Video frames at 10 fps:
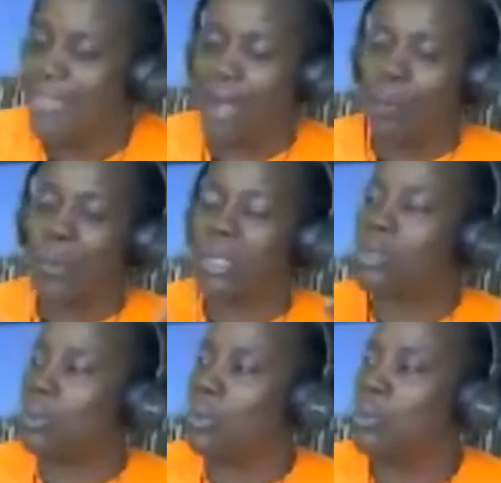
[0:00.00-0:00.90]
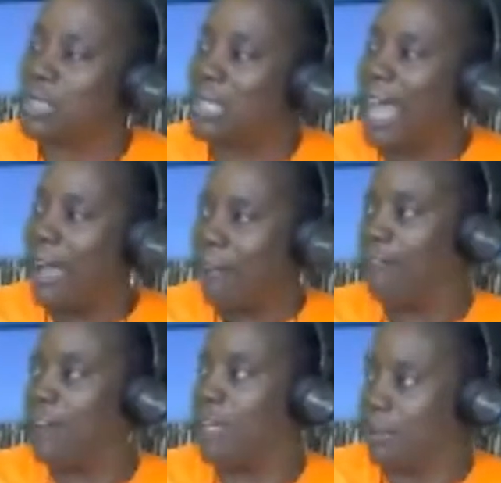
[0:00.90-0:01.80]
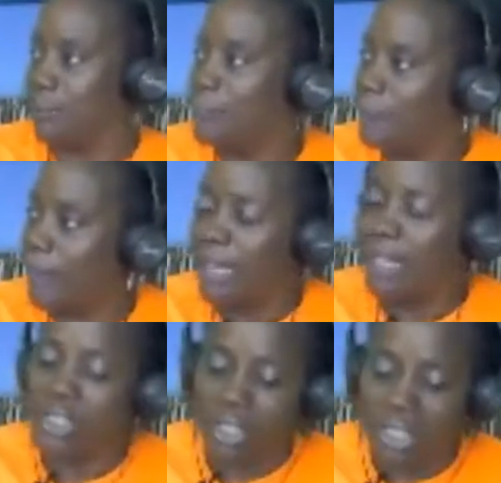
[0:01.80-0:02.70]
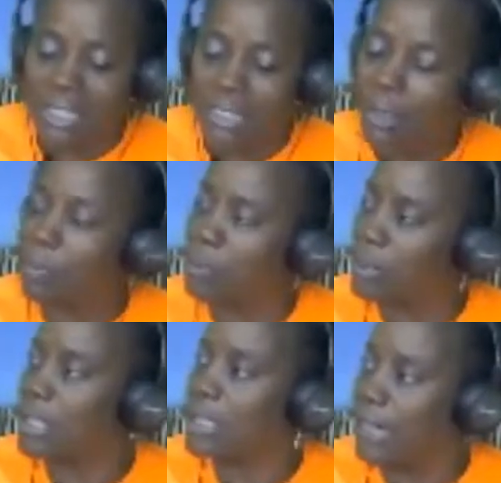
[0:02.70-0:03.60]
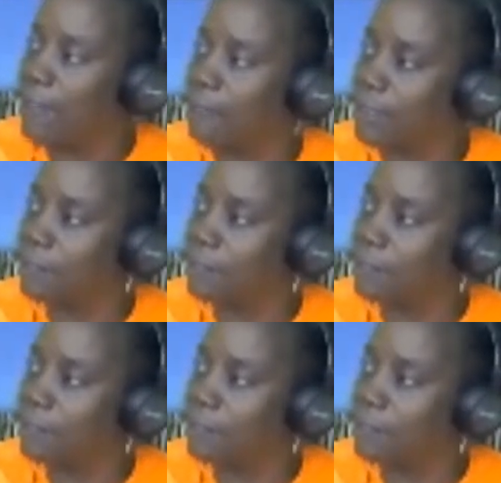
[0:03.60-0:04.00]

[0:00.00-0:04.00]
that we don't have fun, and it's so important to have fun.